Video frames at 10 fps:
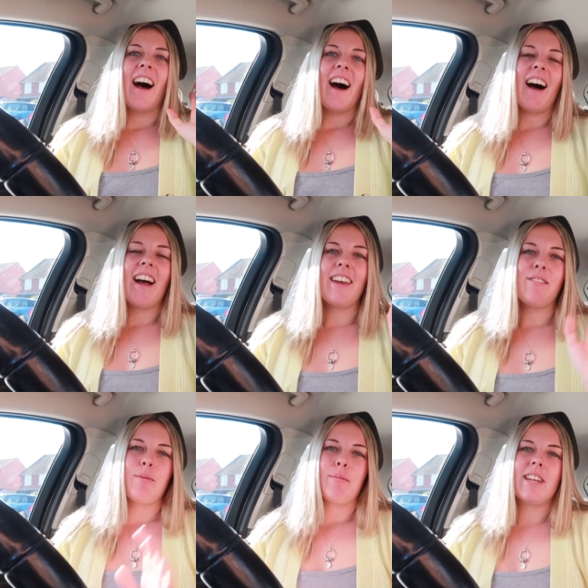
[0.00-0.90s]
Hi
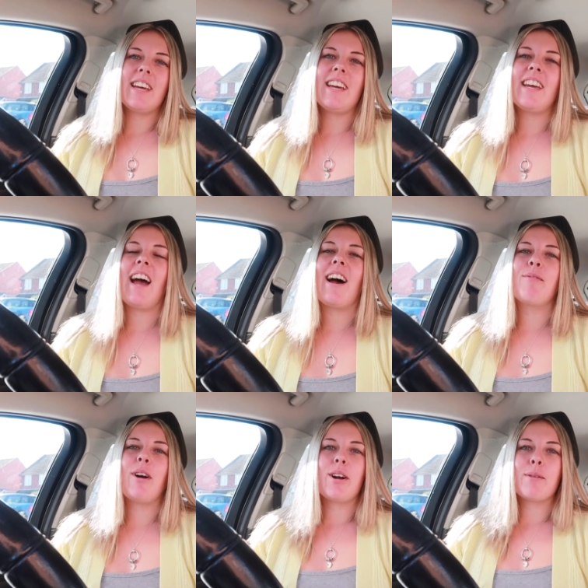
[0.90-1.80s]
everybody and
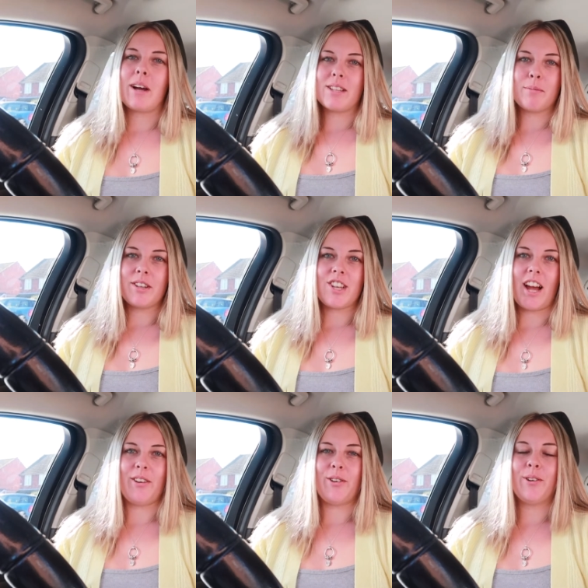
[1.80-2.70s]
welcome back to my
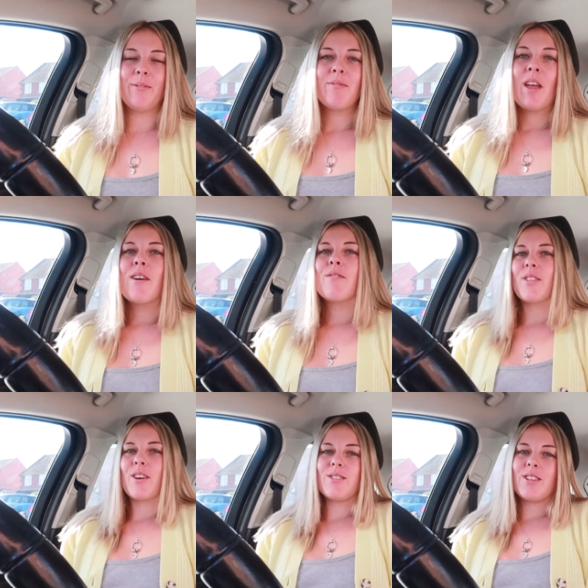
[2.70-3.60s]
channel. For
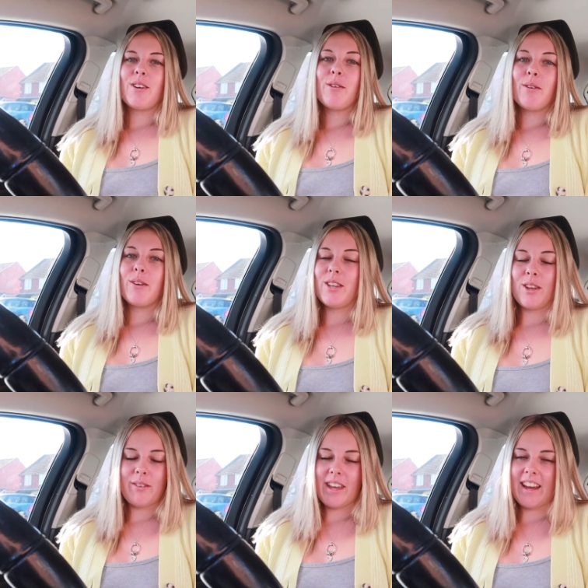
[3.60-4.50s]
those of you who are
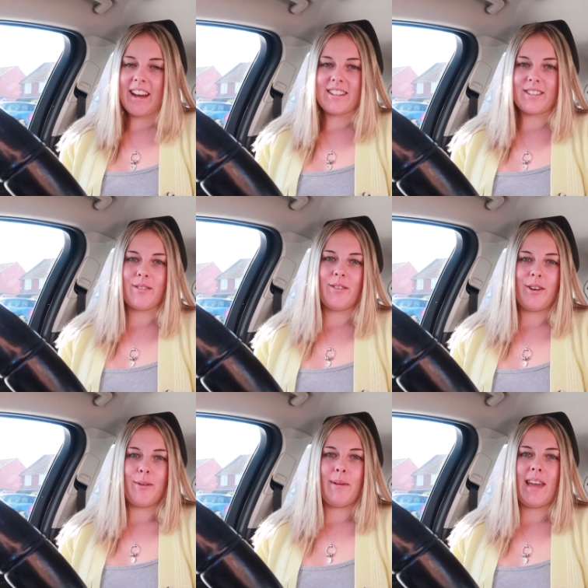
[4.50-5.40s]
new here and don't
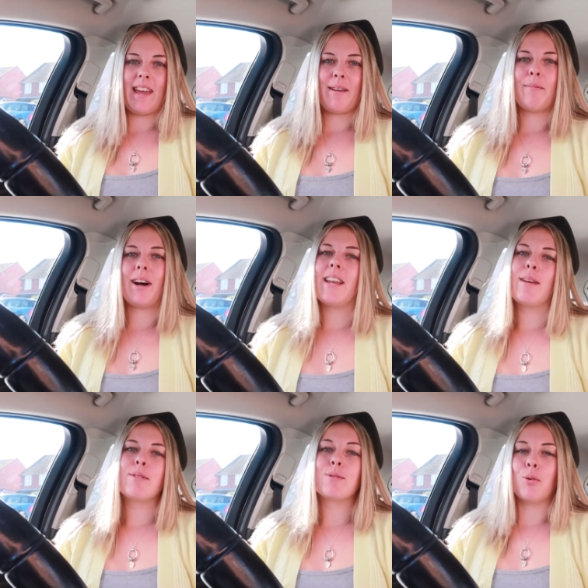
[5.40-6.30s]
know me, my
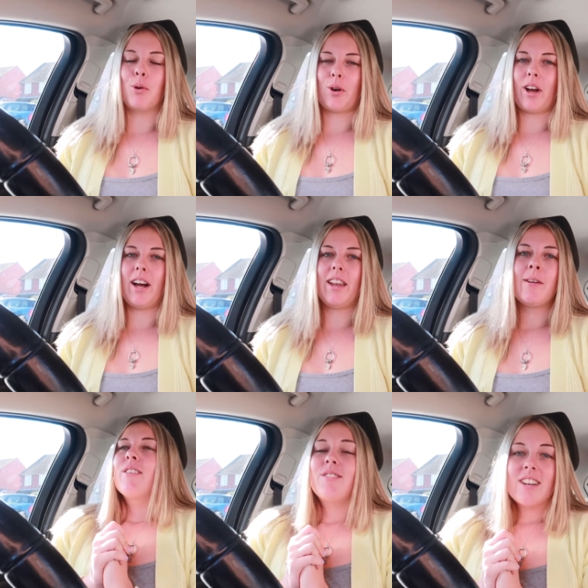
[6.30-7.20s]
name is Morgan.
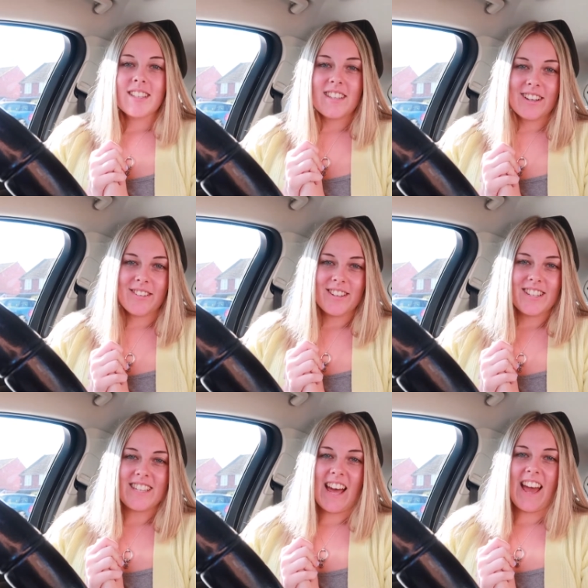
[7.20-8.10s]
First thing I want to
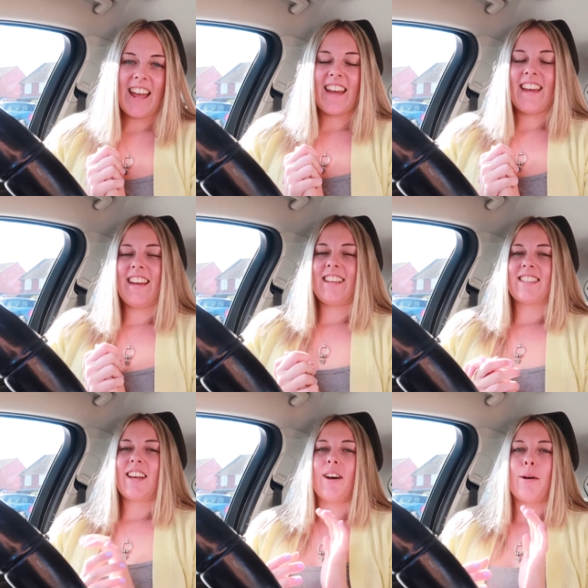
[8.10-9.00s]
say is
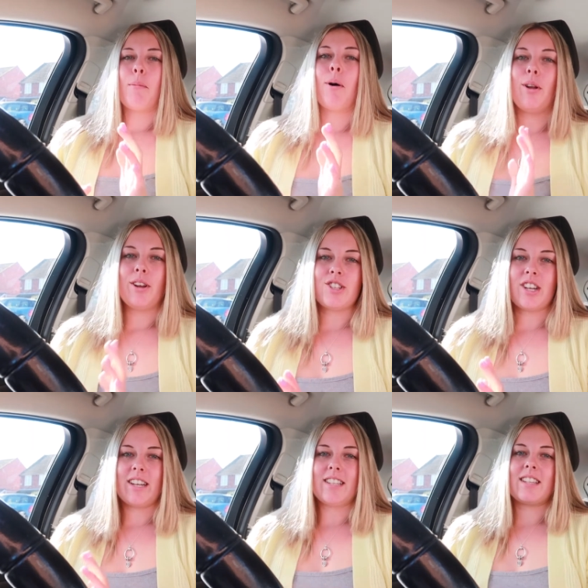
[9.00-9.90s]
I
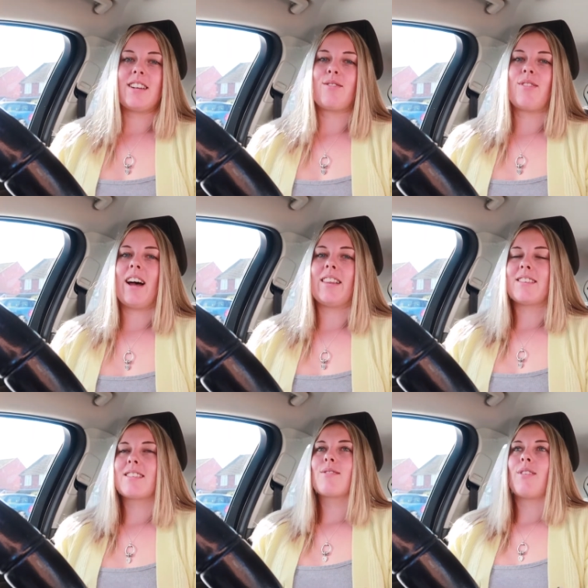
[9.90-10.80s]
apologise in
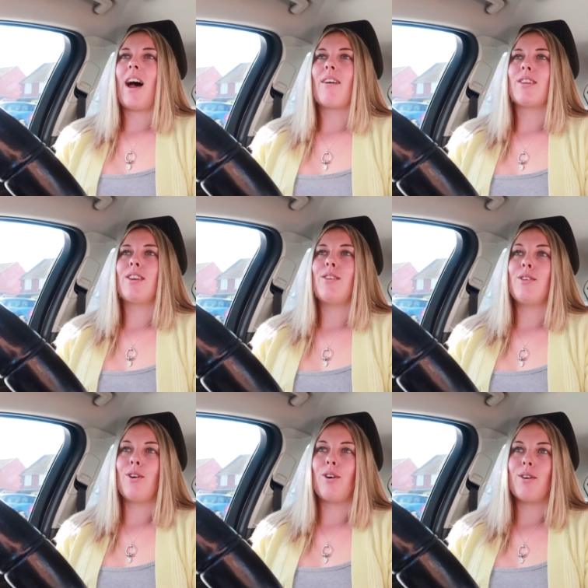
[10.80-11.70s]
advance for having
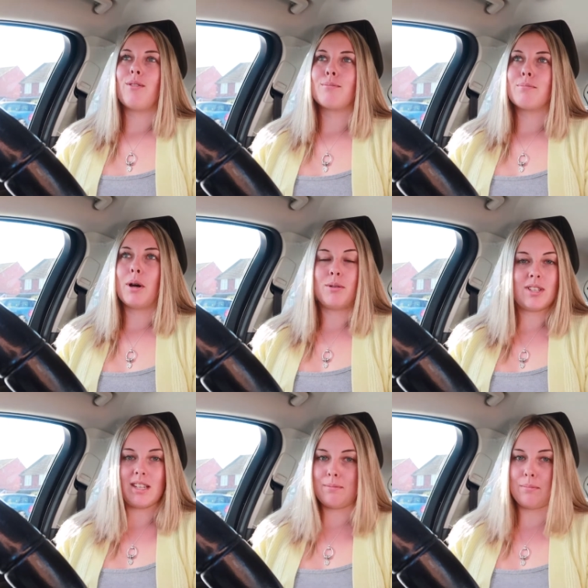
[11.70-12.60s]
not
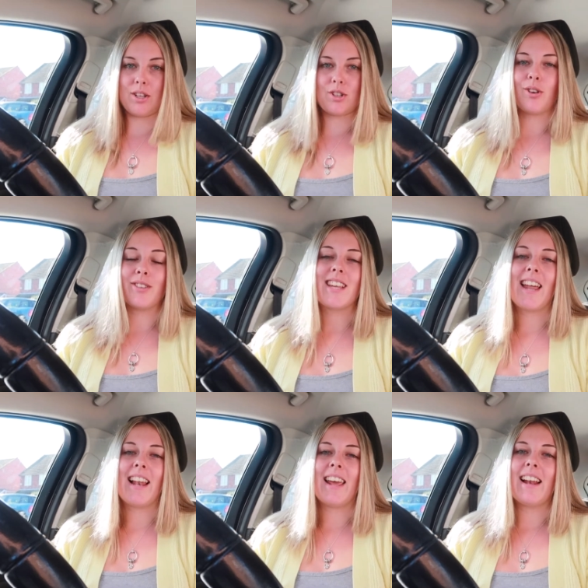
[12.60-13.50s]
posted much
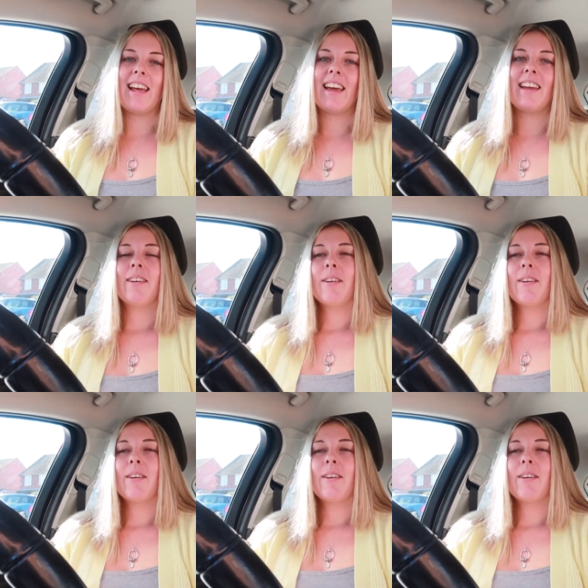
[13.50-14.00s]
content lately.